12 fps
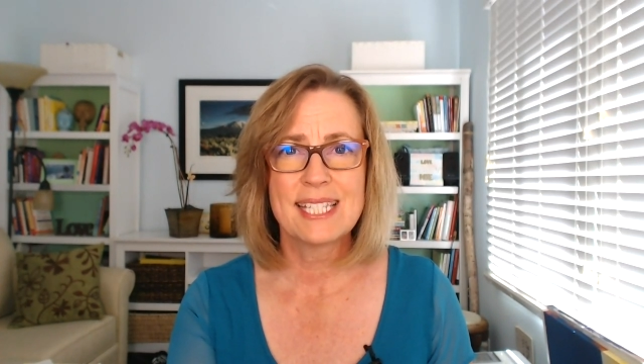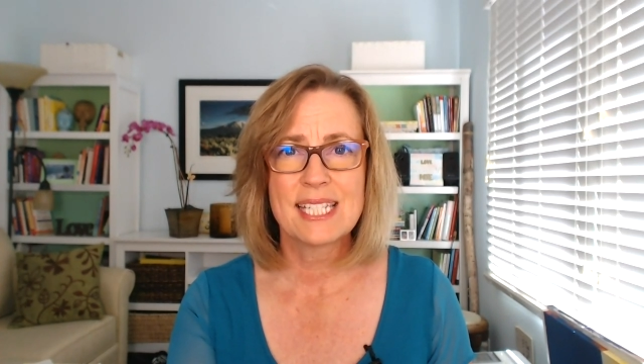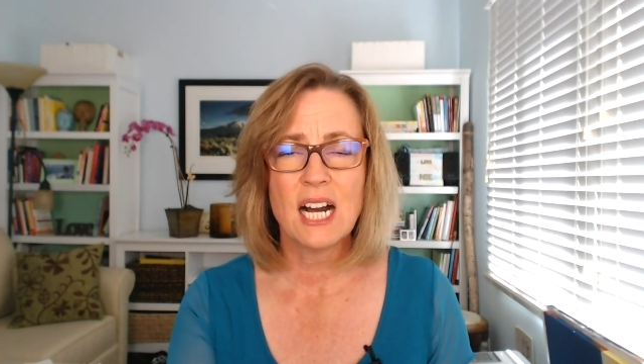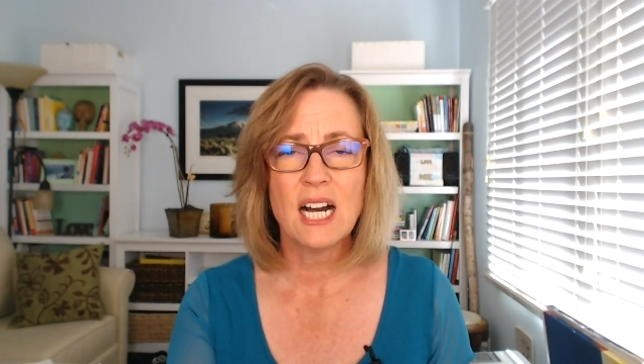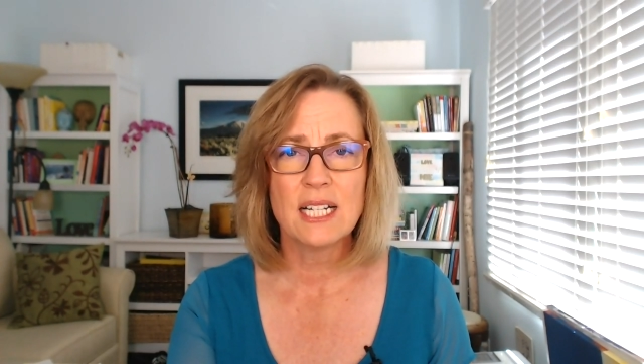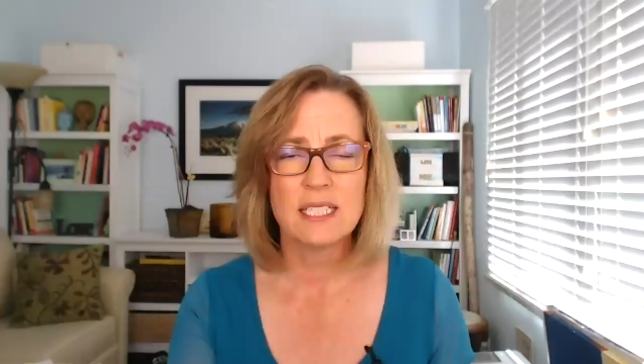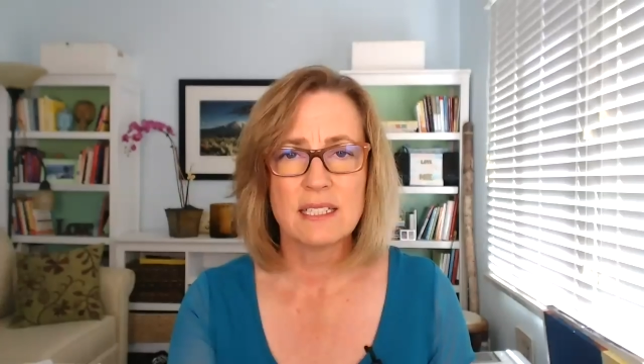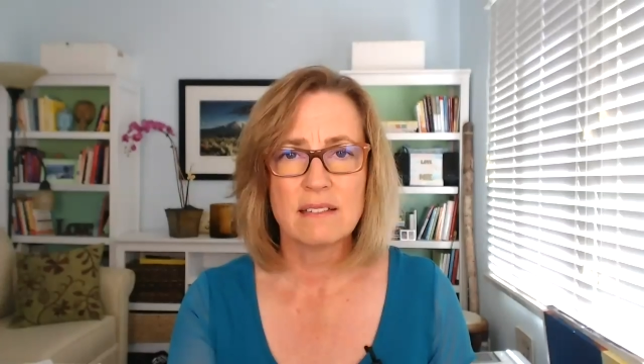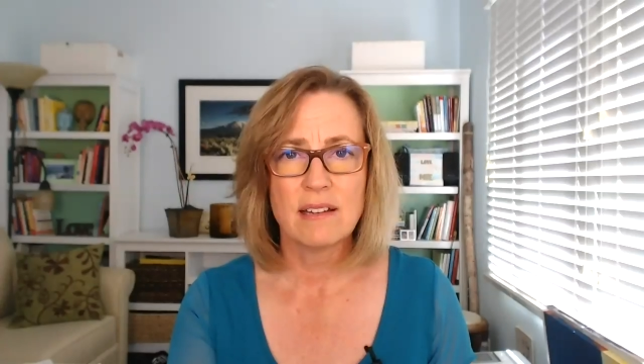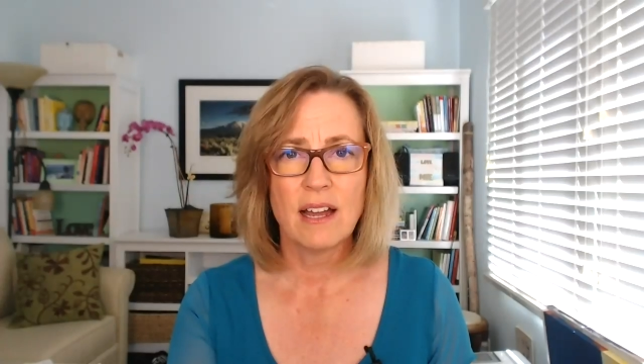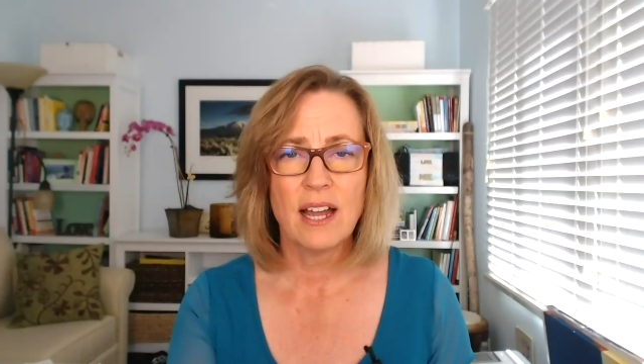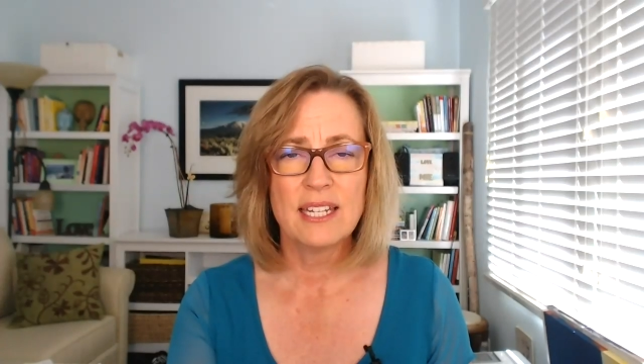gone.
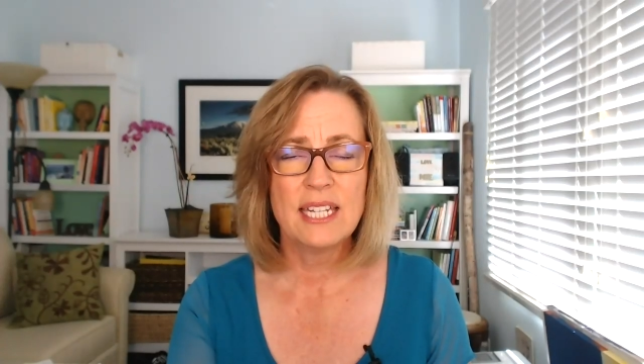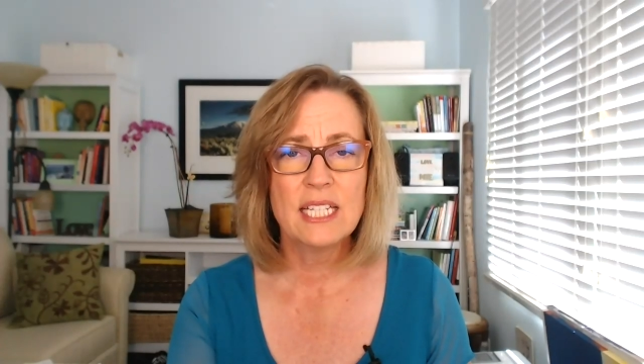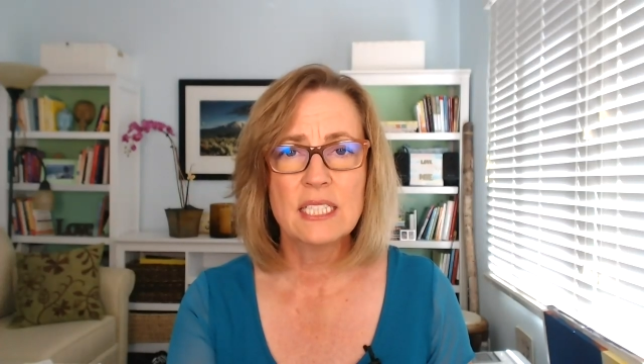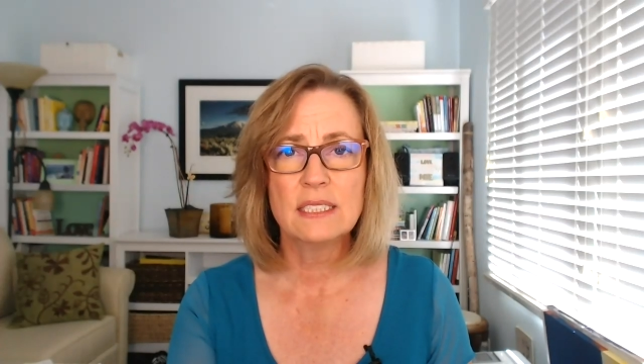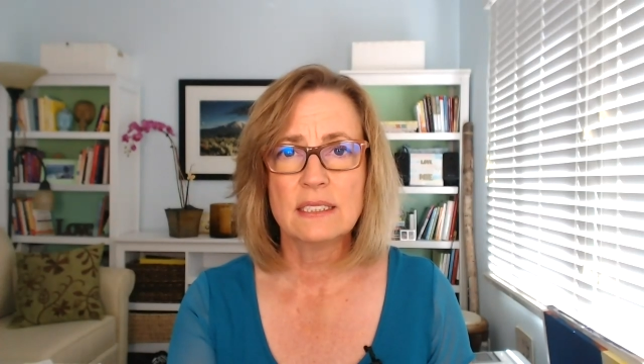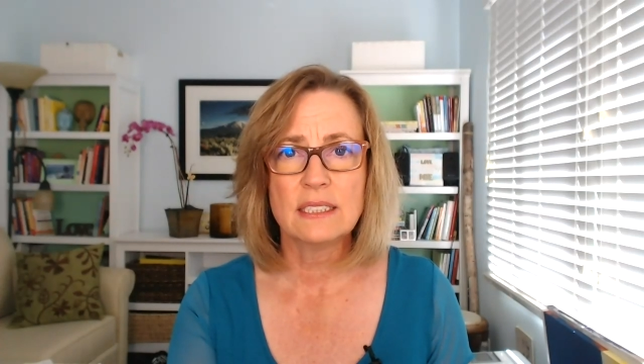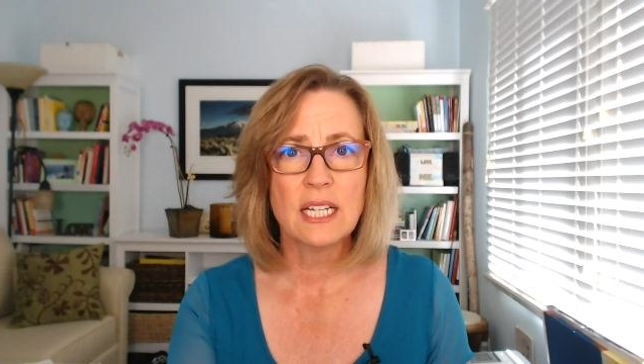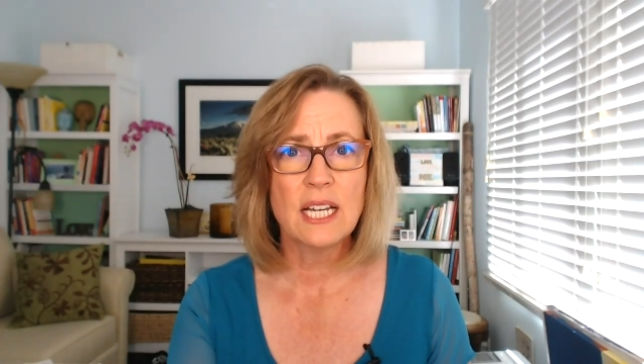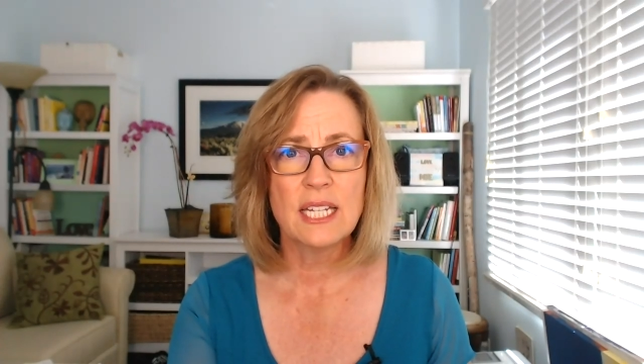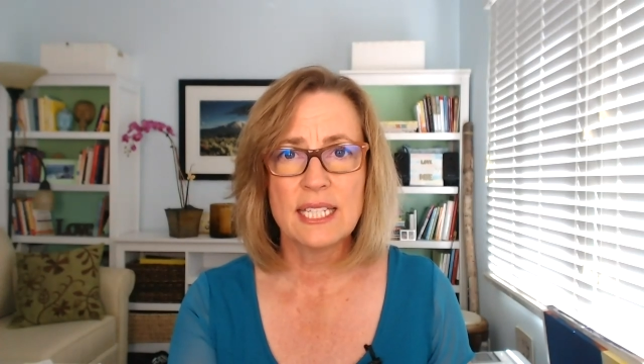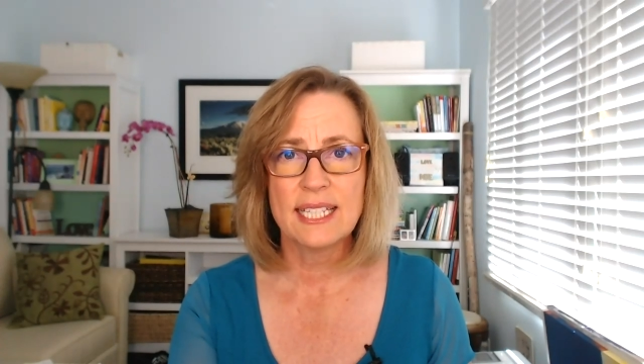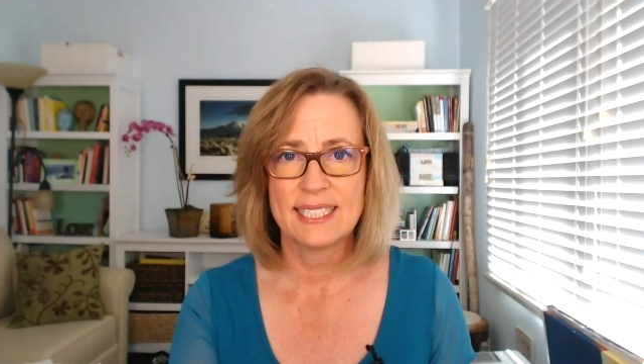Nil,
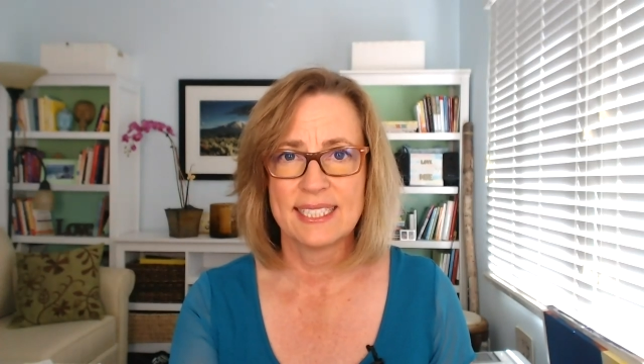none.